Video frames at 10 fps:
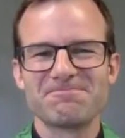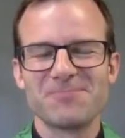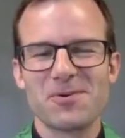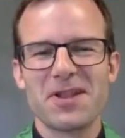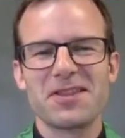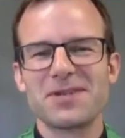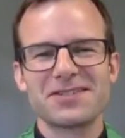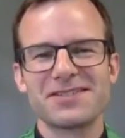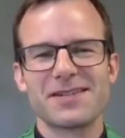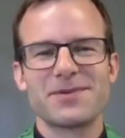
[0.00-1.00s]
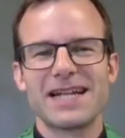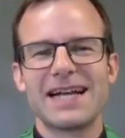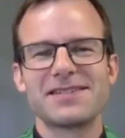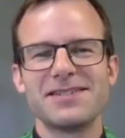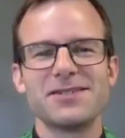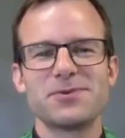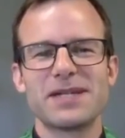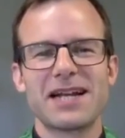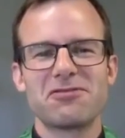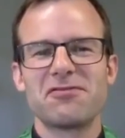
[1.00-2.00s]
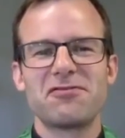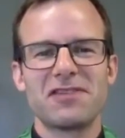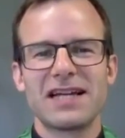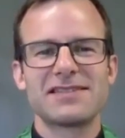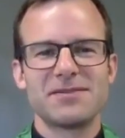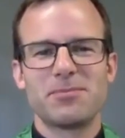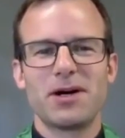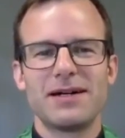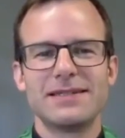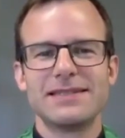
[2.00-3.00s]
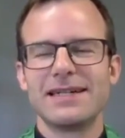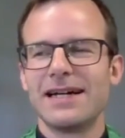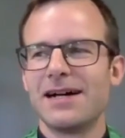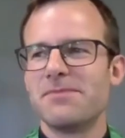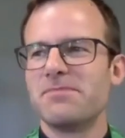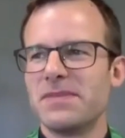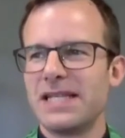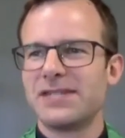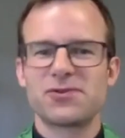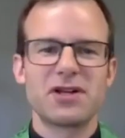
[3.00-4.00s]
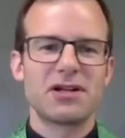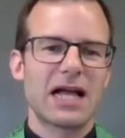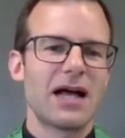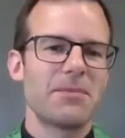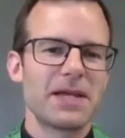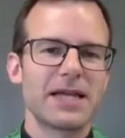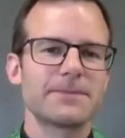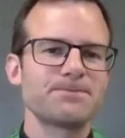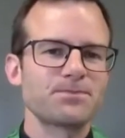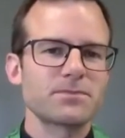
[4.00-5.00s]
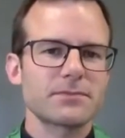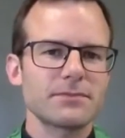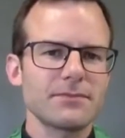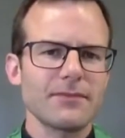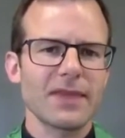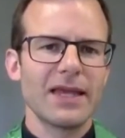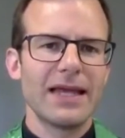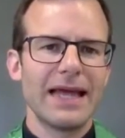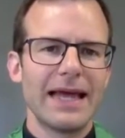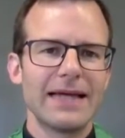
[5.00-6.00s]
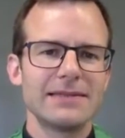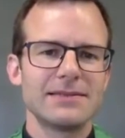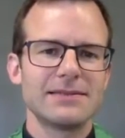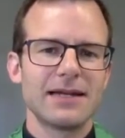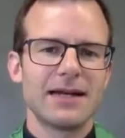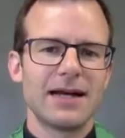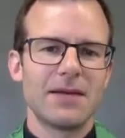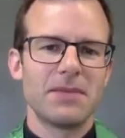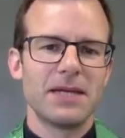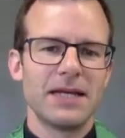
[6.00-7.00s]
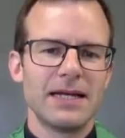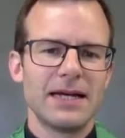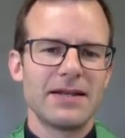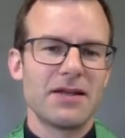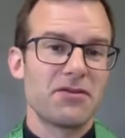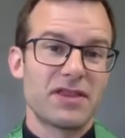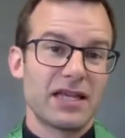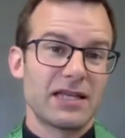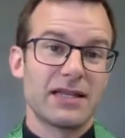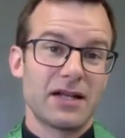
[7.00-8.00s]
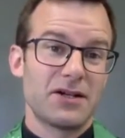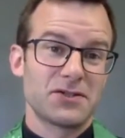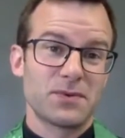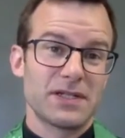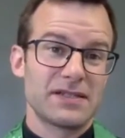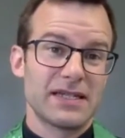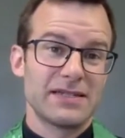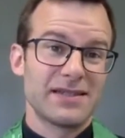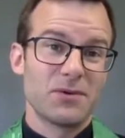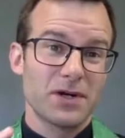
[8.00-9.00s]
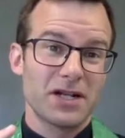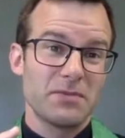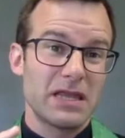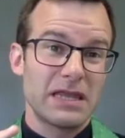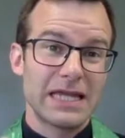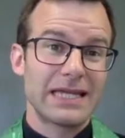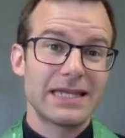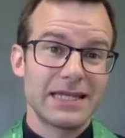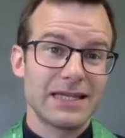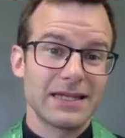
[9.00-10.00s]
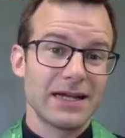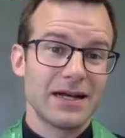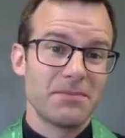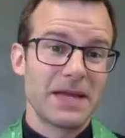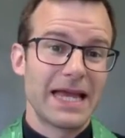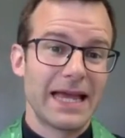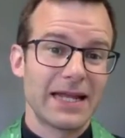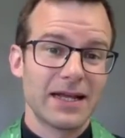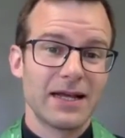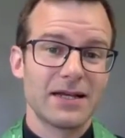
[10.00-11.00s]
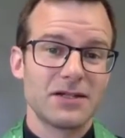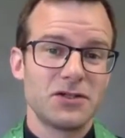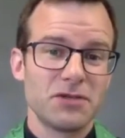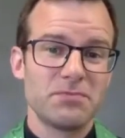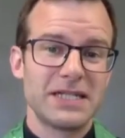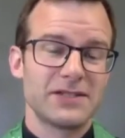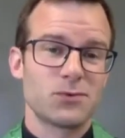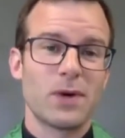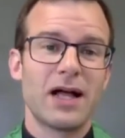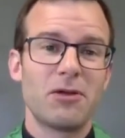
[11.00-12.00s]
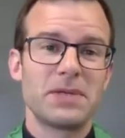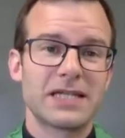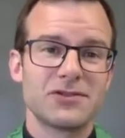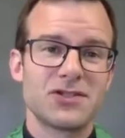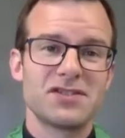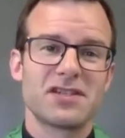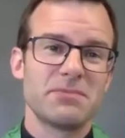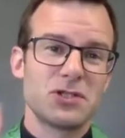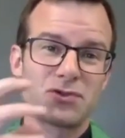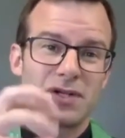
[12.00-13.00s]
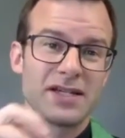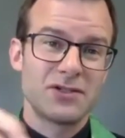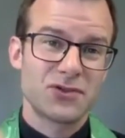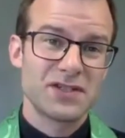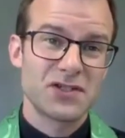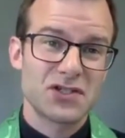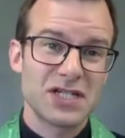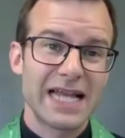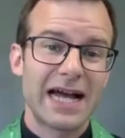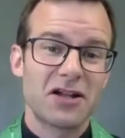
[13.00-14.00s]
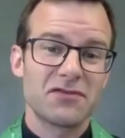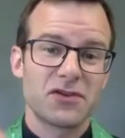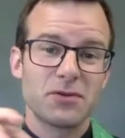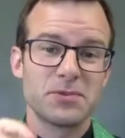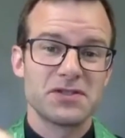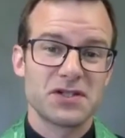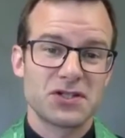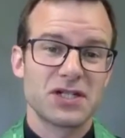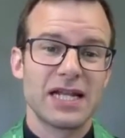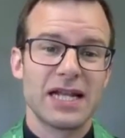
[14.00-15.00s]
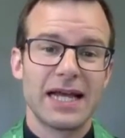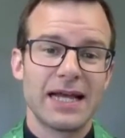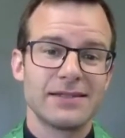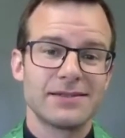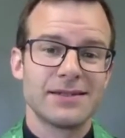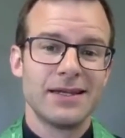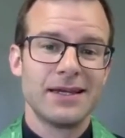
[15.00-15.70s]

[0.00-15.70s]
But one of the questions I wanted to ask you is, we kind of reflect upon Israel coming. And another thing that I also wanted to say is that we're going to be thanking Anna Goodman as well, because she's going to be transitioning out of her position as